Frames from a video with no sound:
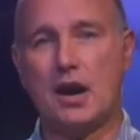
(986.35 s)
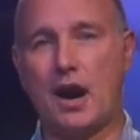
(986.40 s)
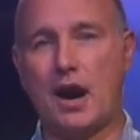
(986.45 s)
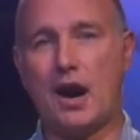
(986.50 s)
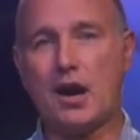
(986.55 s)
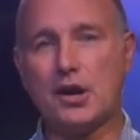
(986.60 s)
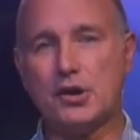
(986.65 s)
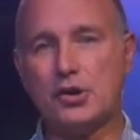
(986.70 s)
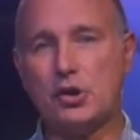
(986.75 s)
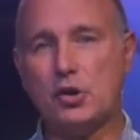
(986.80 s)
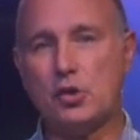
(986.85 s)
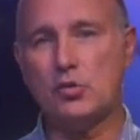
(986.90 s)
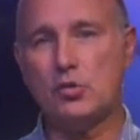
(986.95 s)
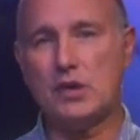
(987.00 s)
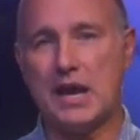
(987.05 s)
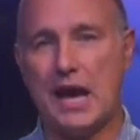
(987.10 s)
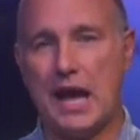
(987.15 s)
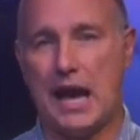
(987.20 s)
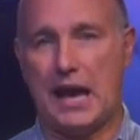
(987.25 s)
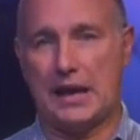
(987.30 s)
Are you
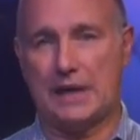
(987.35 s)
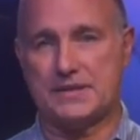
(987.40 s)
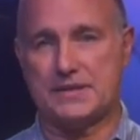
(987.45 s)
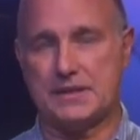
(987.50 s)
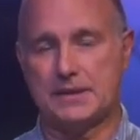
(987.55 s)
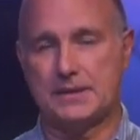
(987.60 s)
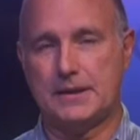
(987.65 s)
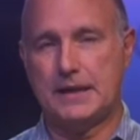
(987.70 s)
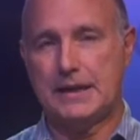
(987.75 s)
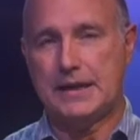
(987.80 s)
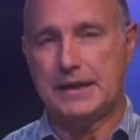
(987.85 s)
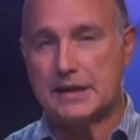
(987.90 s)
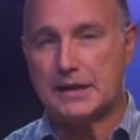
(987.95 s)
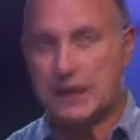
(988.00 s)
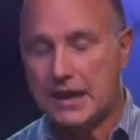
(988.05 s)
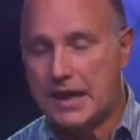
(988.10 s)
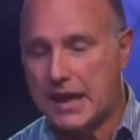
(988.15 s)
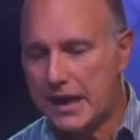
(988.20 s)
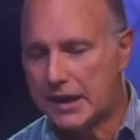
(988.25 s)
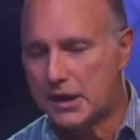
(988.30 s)
not? And
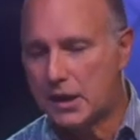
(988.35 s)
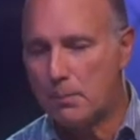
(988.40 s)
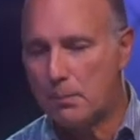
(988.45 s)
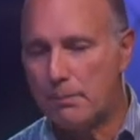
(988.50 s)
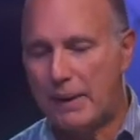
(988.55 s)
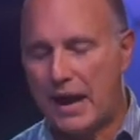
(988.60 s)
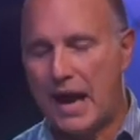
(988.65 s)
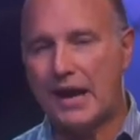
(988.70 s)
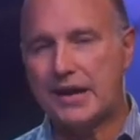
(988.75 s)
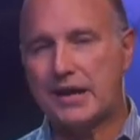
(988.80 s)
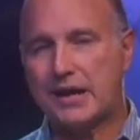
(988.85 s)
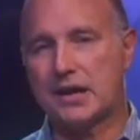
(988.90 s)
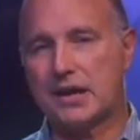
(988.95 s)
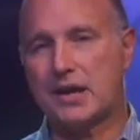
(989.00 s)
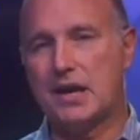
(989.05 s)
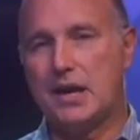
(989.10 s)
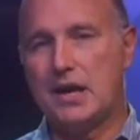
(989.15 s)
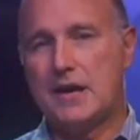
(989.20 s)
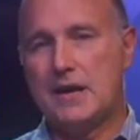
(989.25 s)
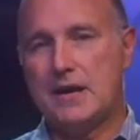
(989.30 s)
again,
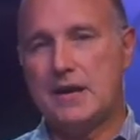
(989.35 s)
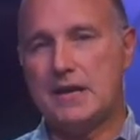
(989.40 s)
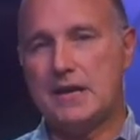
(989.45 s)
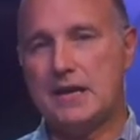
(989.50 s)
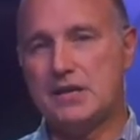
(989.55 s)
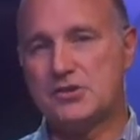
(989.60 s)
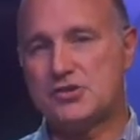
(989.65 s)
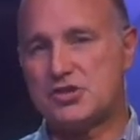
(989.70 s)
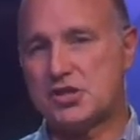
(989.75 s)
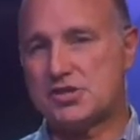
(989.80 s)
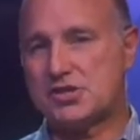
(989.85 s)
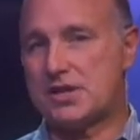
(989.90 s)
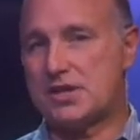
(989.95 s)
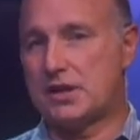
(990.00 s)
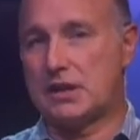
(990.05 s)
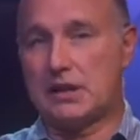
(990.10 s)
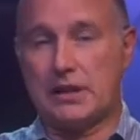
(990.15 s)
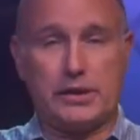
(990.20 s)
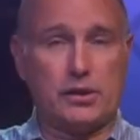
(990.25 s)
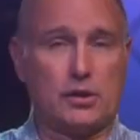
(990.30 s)
Habakkuk is just
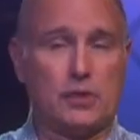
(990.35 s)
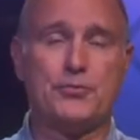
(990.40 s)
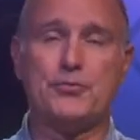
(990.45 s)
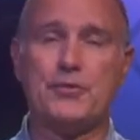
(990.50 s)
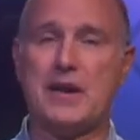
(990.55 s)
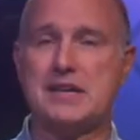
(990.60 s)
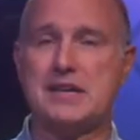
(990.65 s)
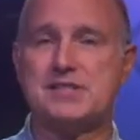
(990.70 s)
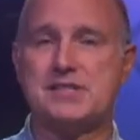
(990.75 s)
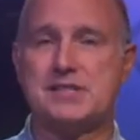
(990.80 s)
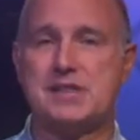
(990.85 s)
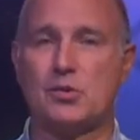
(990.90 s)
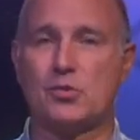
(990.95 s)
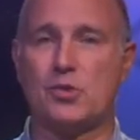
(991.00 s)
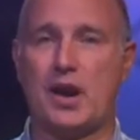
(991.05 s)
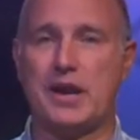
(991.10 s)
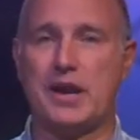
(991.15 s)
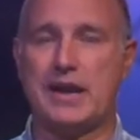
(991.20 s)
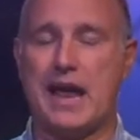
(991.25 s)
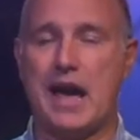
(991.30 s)
a little feisty
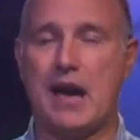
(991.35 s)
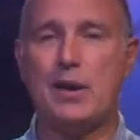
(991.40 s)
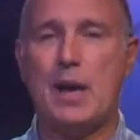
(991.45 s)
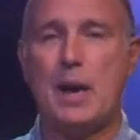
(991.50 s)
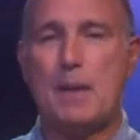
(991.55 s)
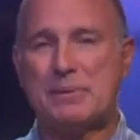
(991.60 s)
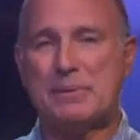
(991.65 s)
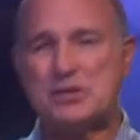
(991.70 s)
right now,